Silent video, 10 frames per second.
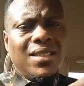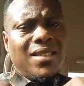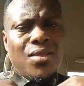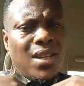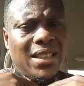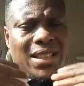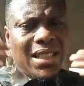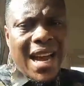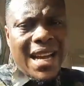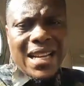the only thing
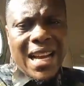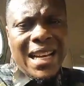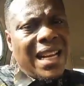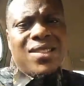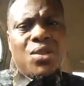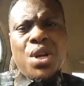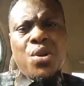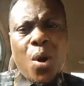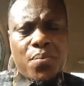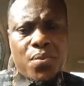I learned growing
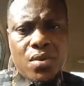up.